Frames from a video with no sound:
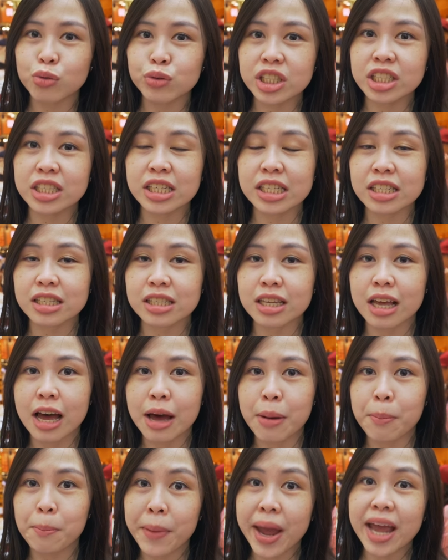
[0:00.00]
which is
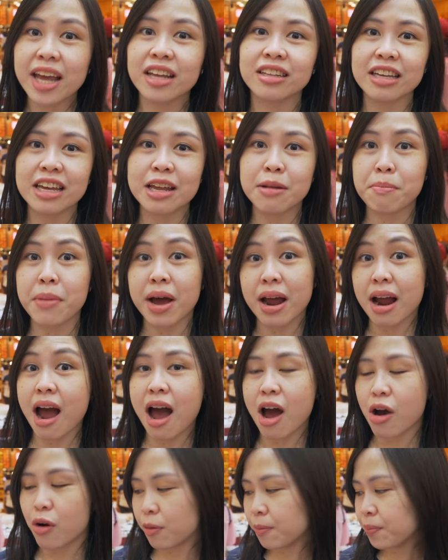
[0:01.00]
made in
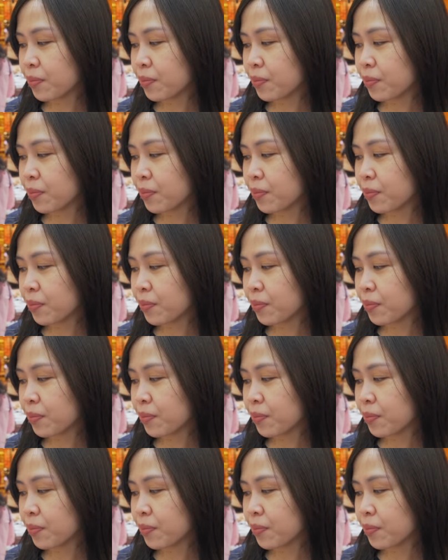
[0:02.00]
Macau.